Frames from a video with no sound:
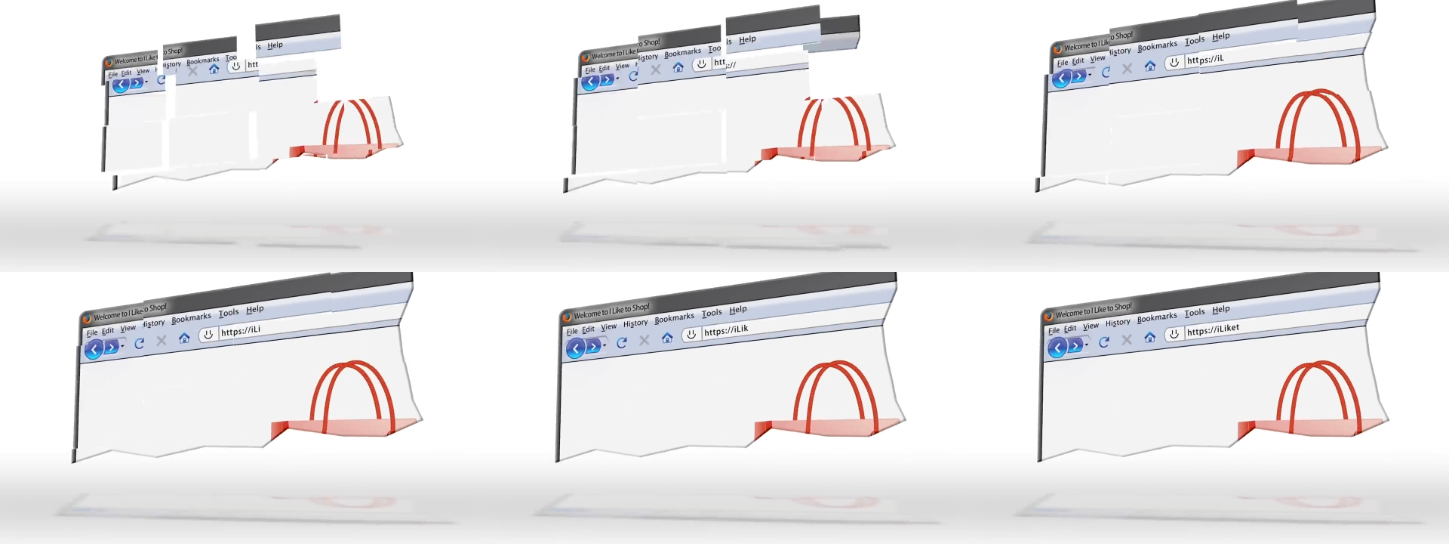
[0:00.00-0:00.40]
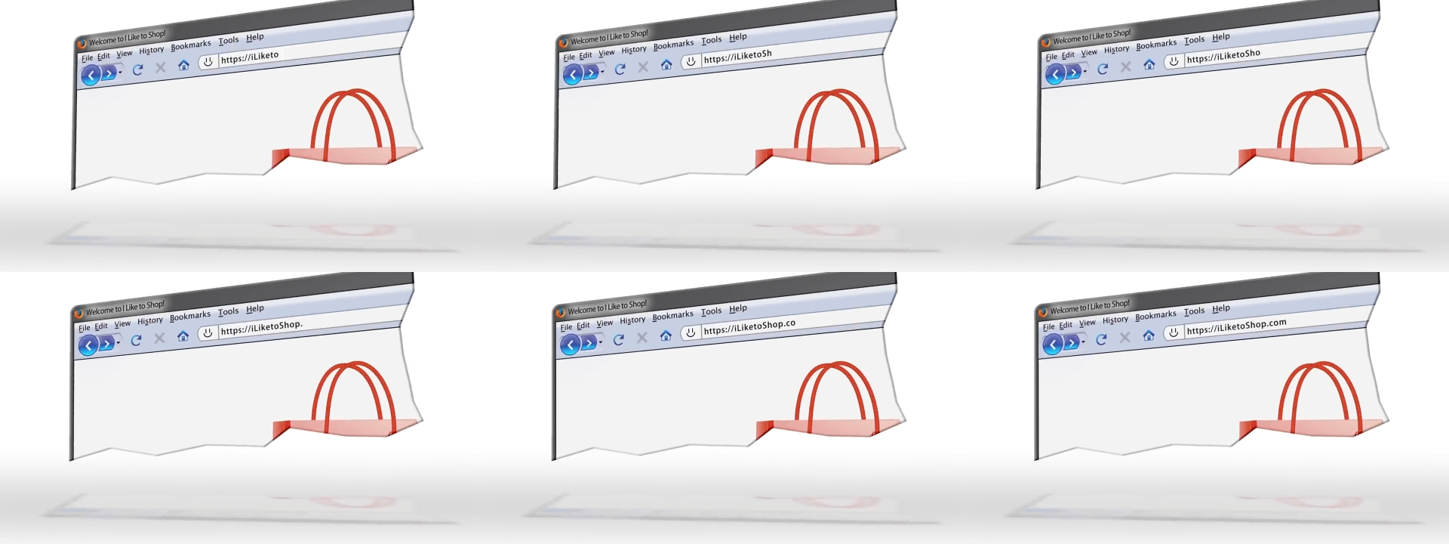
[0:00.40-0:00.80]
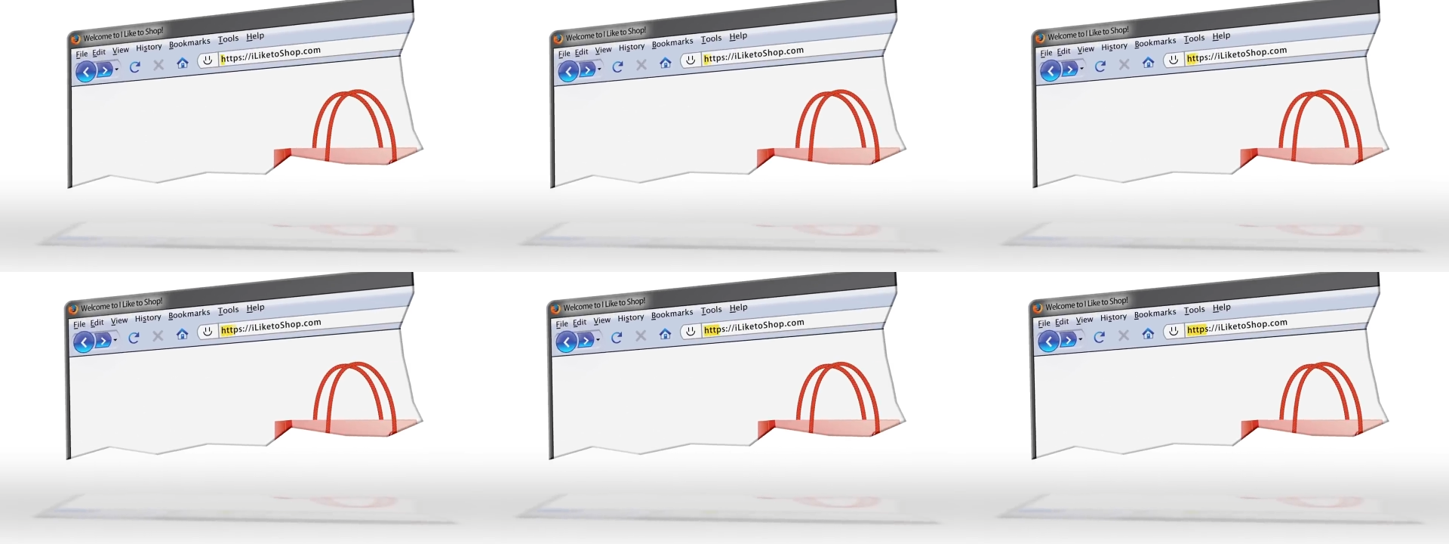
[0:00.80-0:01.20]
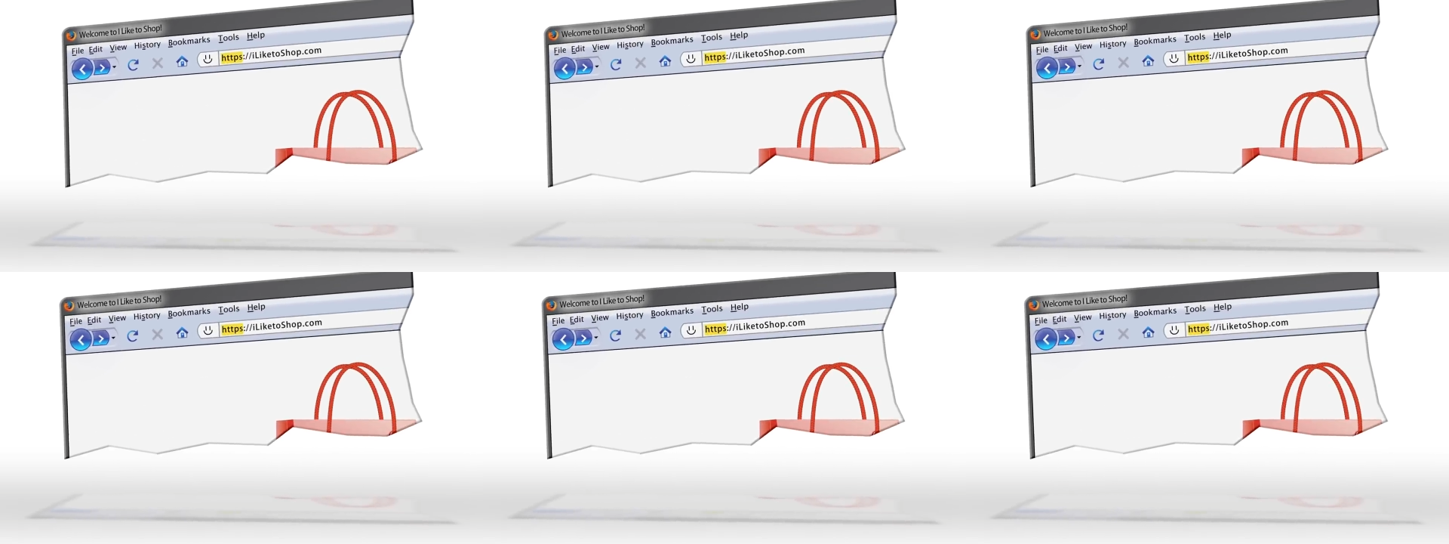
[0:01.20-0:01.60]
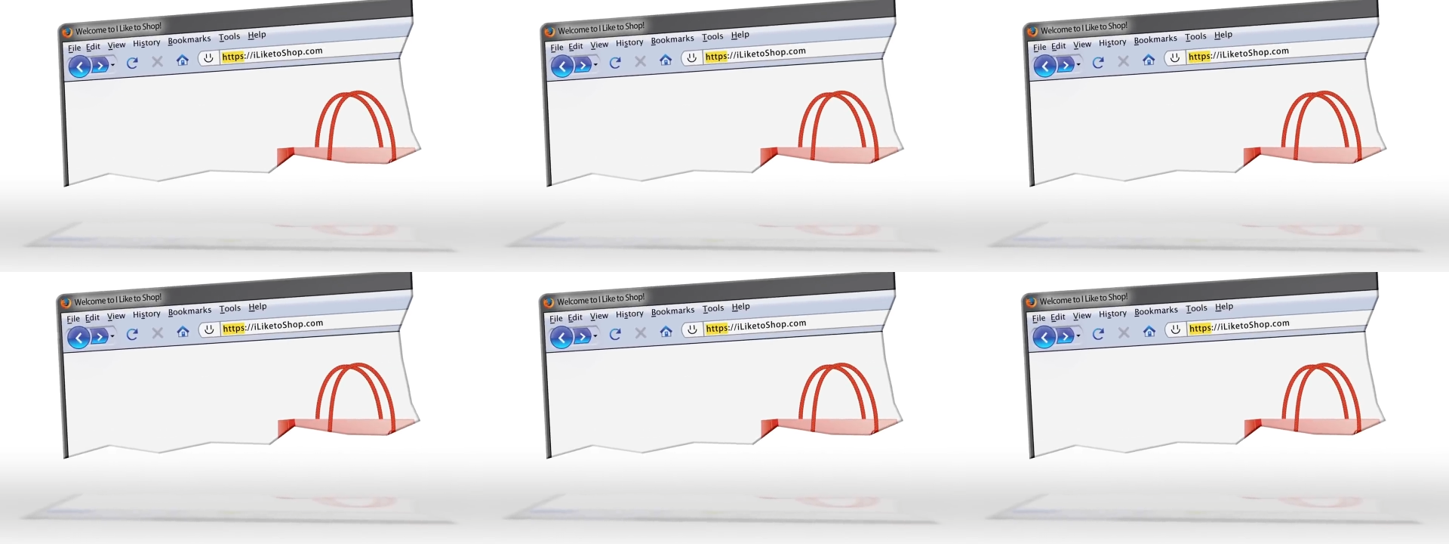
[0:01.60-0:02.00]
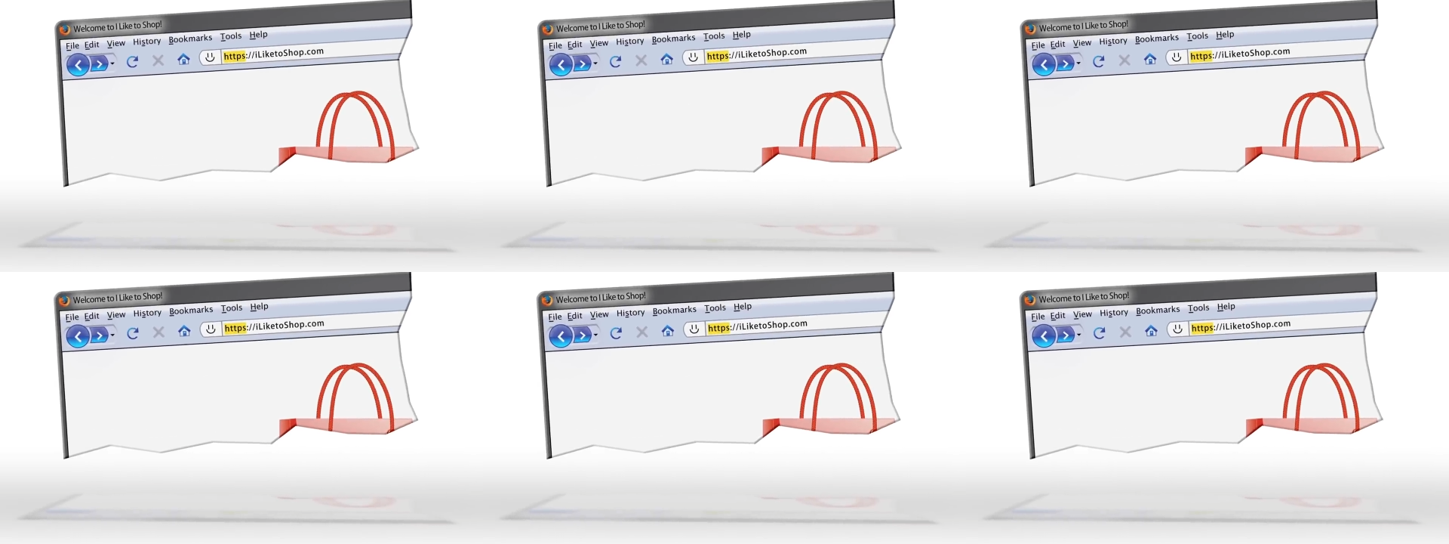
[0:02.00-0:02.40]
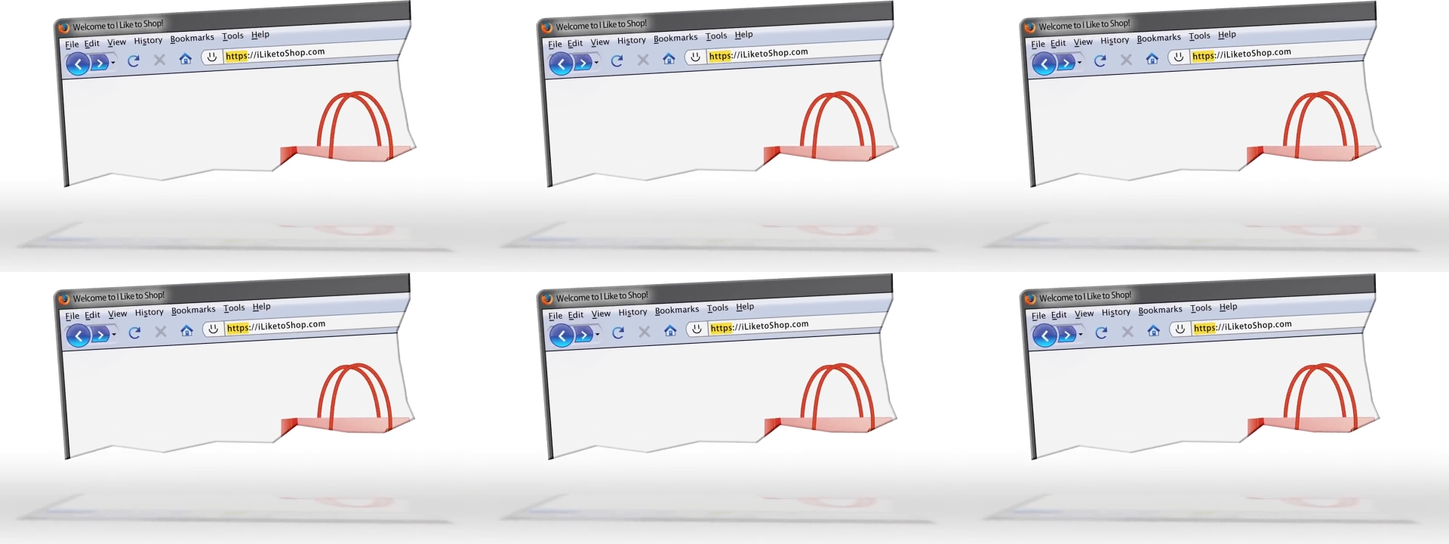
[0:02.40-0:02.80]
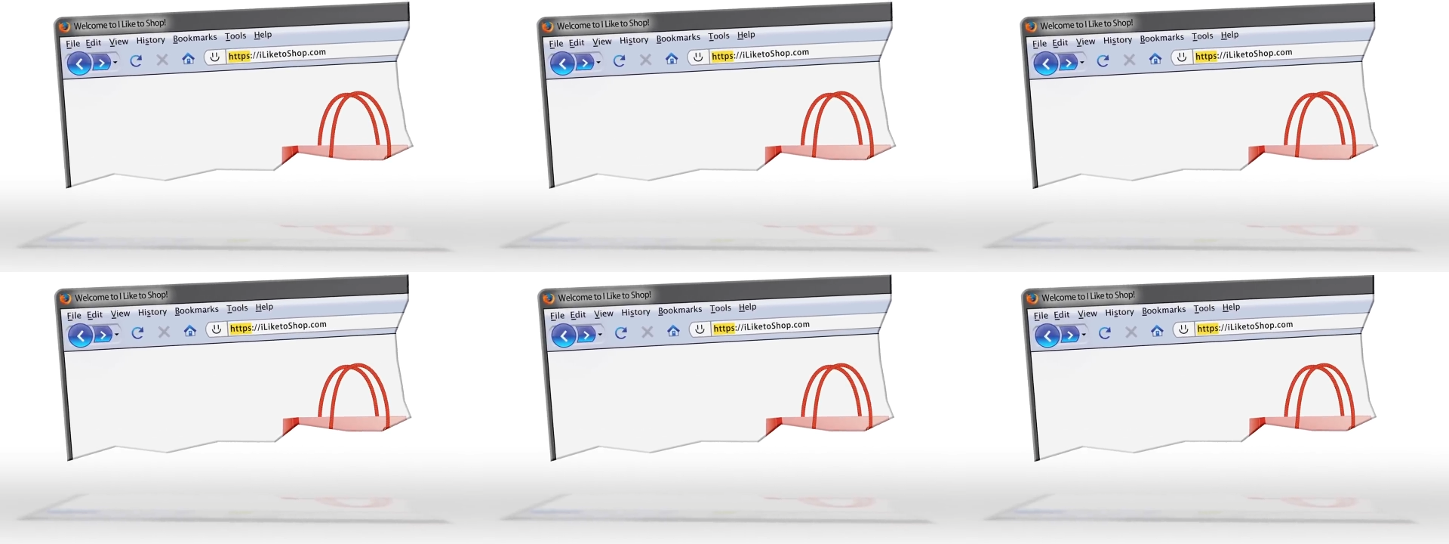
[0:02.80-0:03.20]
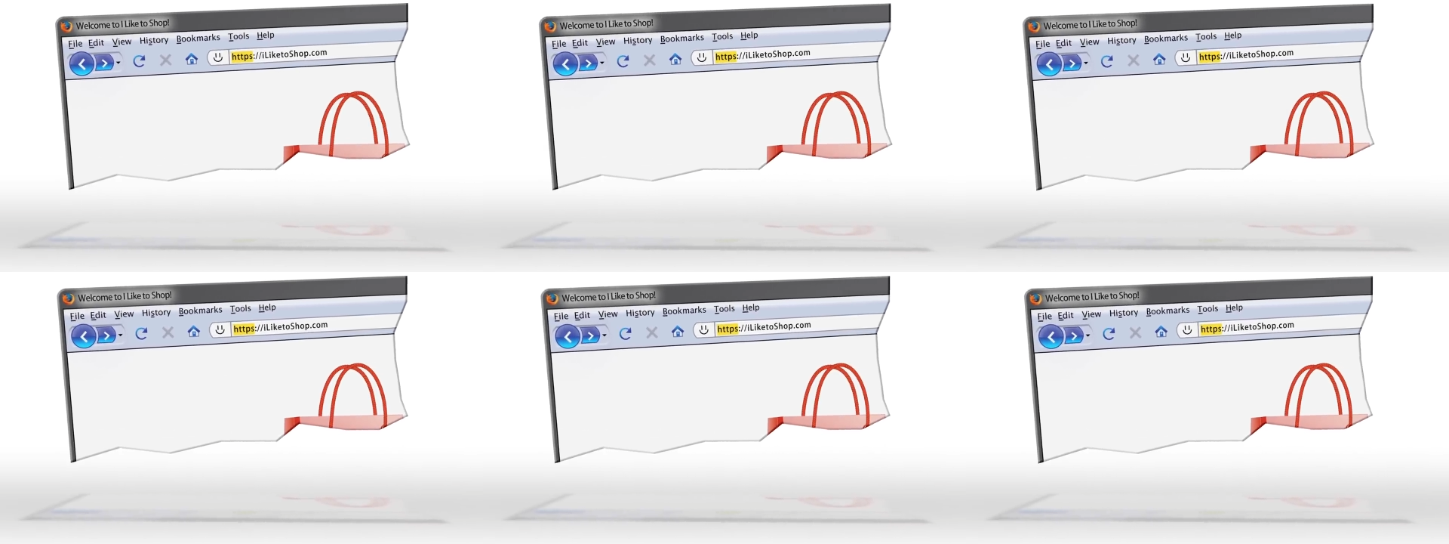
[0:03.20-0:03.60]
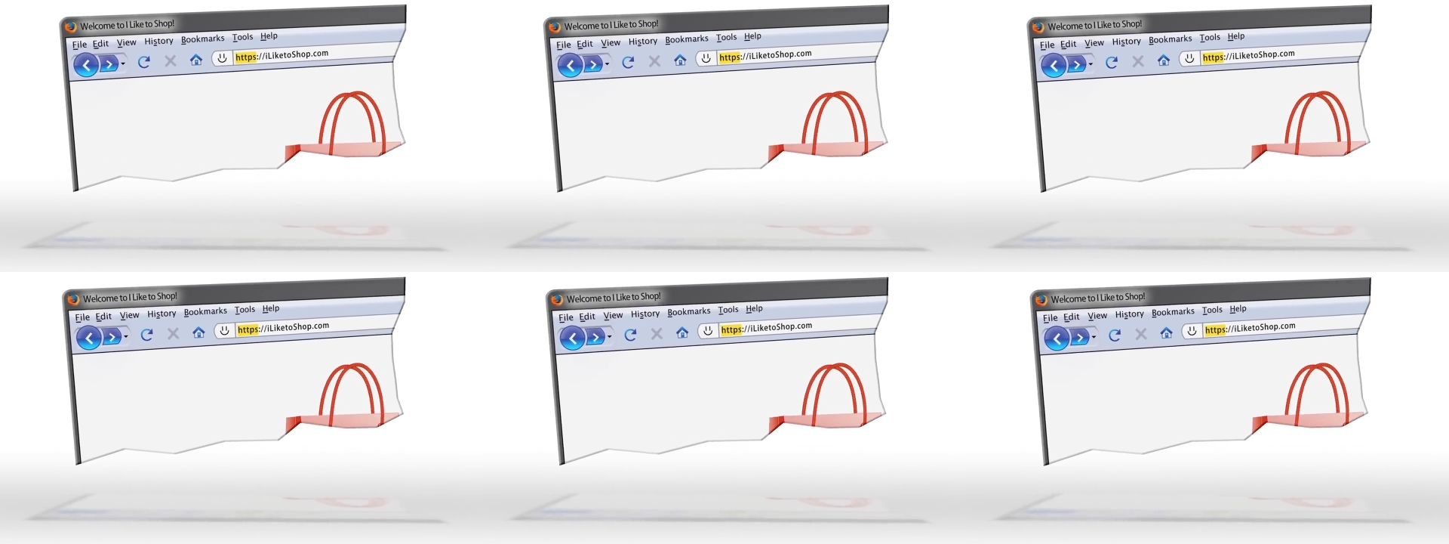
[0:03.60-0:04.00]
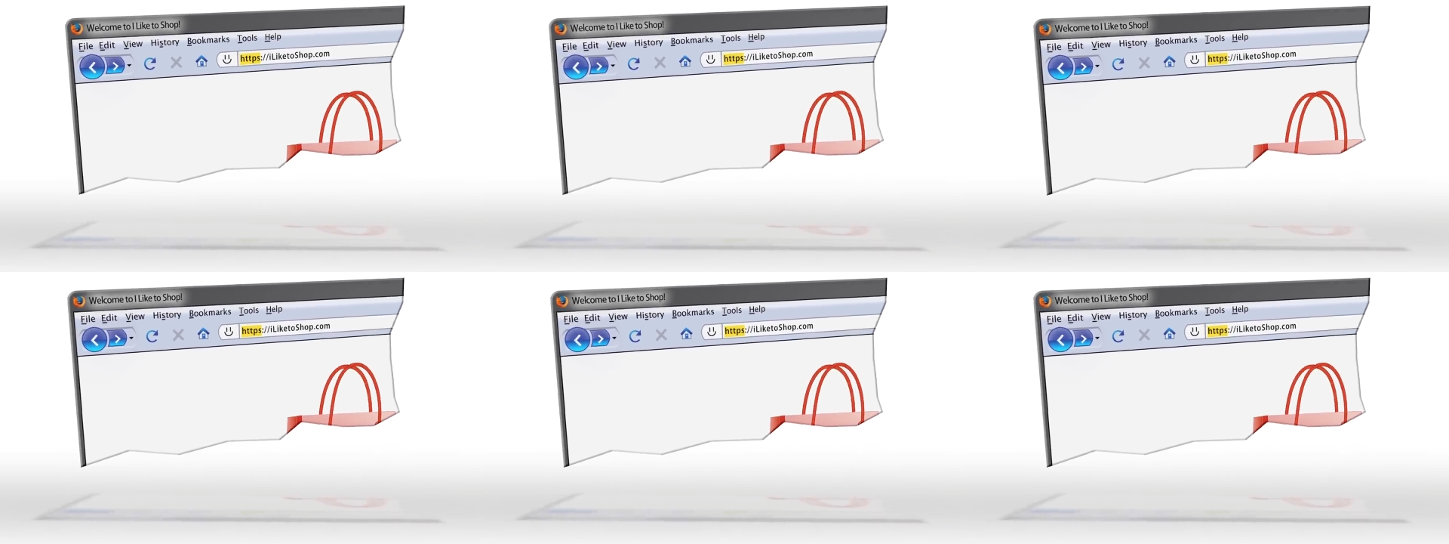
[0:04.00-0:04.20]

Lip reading: (no speaker visible)